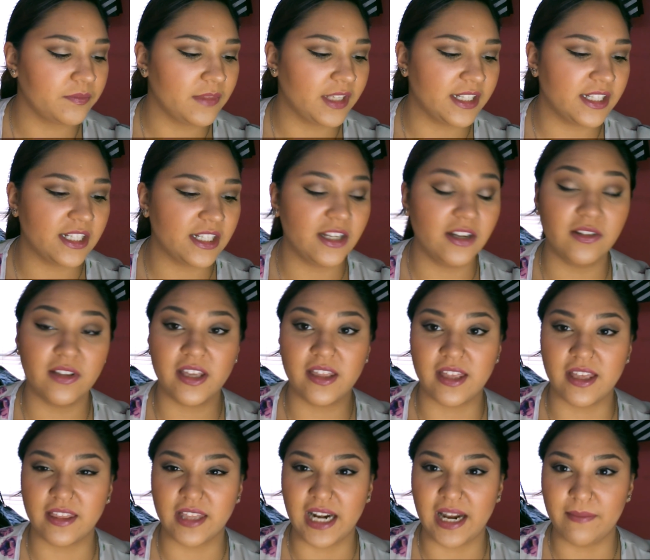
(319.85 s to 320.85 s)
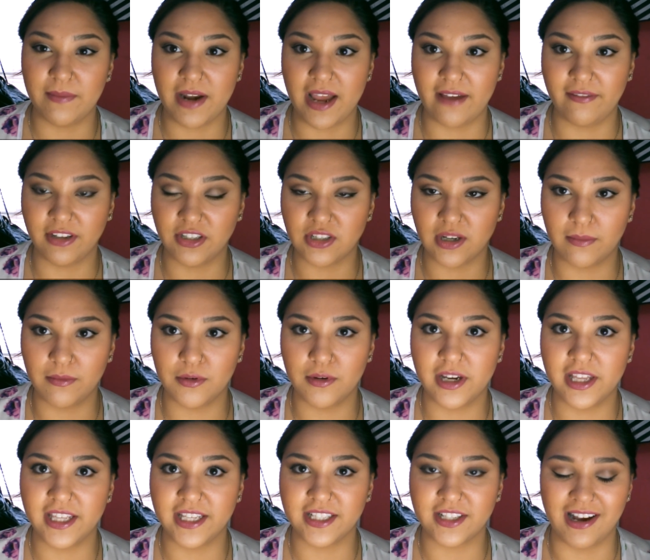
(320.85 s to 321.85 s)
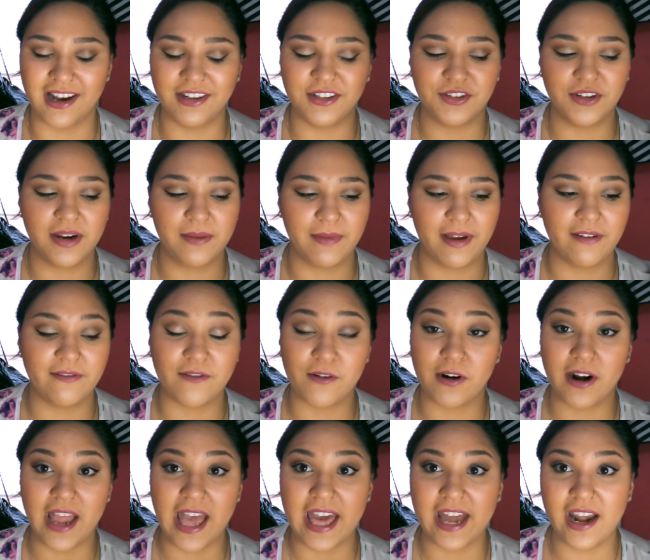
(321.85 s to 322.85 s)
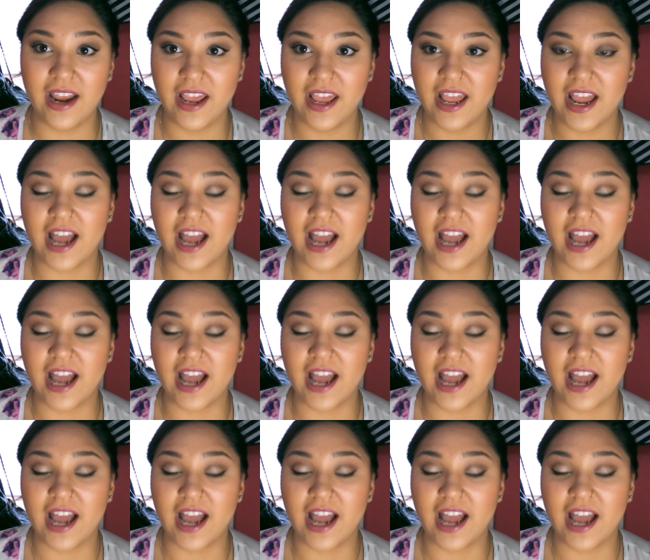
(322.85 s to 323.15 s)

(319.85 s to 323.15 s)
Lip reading: that's the only thing that I've been having trouble with is contouring my forehead.